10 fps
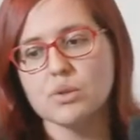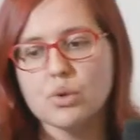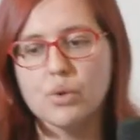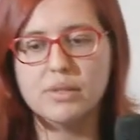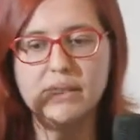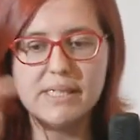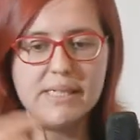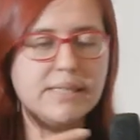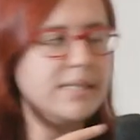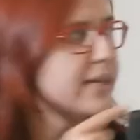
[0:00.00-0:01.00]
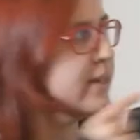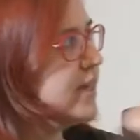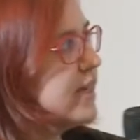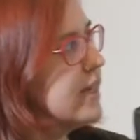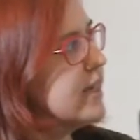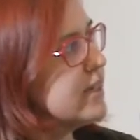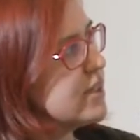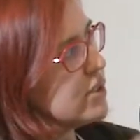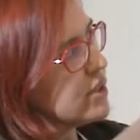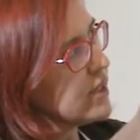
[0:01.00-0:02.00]
So this is like
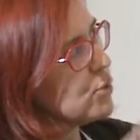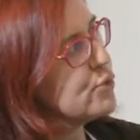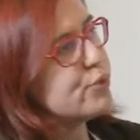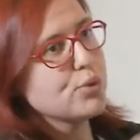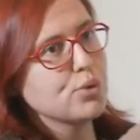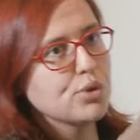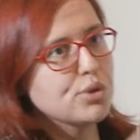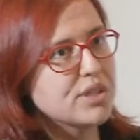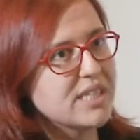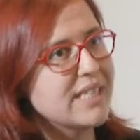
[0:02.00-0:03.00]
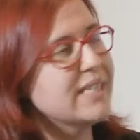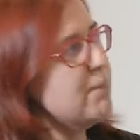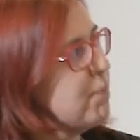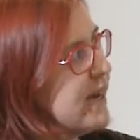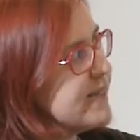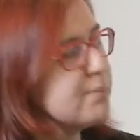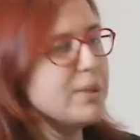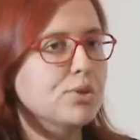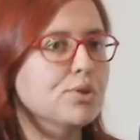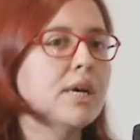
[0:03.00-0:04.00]
good to see the impact,
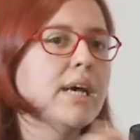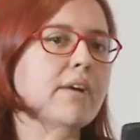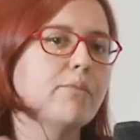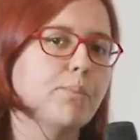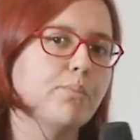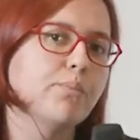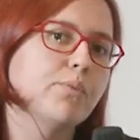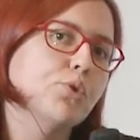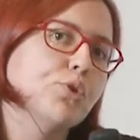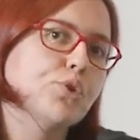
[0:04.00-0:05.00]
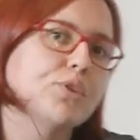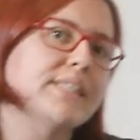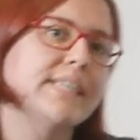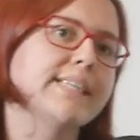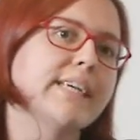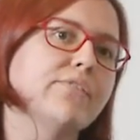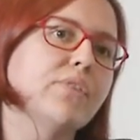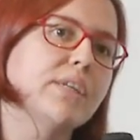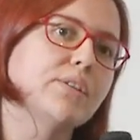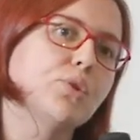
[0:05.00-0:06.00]
because usually shouldn't think that
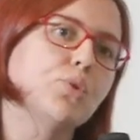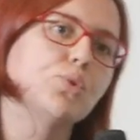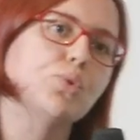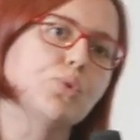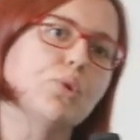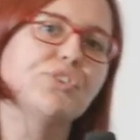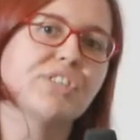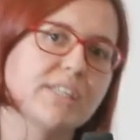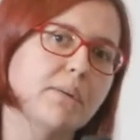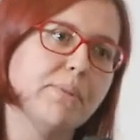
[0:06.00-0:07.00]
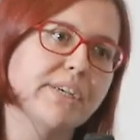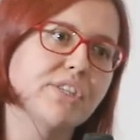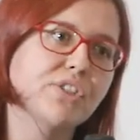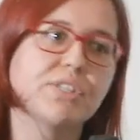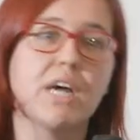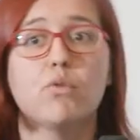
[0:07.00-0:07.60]
when you do logical replication, there